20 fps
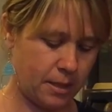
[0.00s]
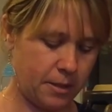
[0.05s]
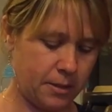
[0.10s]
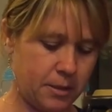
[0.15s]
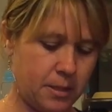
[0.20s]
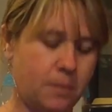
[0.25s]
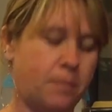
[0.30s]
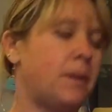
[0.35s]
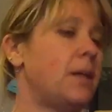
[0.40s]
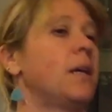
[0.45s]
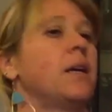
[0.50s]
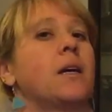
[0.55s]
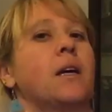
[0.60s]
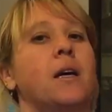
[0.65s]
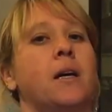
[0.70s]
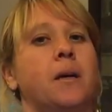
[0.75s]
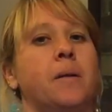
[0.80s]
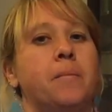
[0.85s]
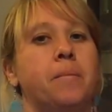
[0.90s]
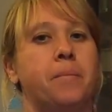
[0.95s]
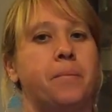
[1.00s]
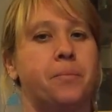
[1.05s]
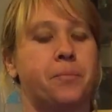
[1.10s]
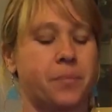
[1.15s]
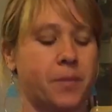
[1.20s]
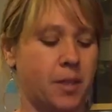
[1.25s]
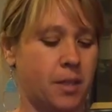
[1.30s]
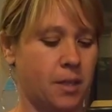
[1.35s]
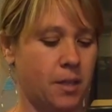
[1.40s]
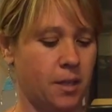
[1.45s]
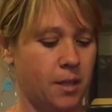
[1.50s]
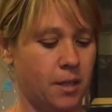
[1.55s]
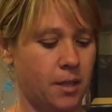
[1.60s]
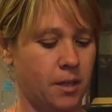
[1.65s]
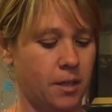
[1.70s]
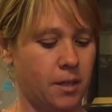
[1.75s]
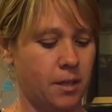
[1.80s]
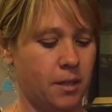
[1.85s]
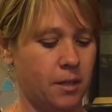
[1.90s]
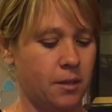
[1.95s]
I used to make um,
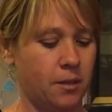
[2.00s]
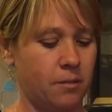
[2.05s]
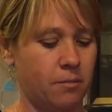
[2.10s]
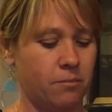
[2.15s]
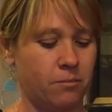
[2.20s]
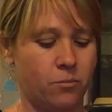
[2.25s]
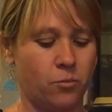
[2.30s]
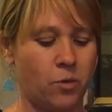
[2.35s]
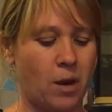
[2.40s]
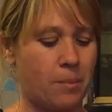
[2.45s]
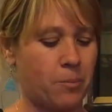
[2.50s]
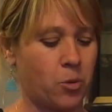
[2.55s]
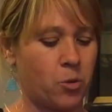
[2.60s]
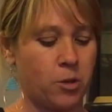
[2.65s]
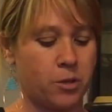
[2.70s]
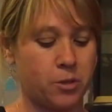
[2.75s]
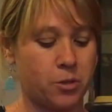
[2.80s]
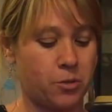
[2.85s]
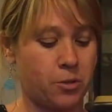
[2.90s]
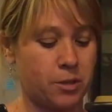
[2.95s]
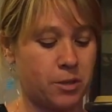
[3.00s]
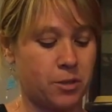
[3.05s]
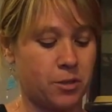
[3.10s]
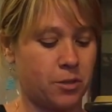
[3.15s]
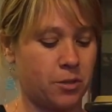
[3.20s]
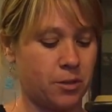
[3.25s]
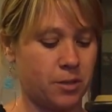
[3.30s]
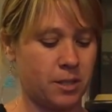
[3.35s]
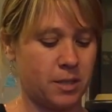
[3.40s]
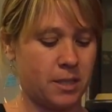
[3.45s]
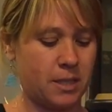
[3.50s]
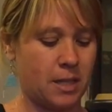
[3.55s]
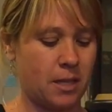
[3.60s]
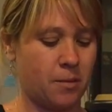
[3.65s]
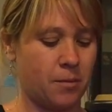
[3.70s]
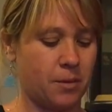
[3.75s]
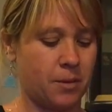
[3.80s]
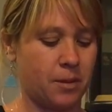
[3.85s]
rock quartz crystals and sell them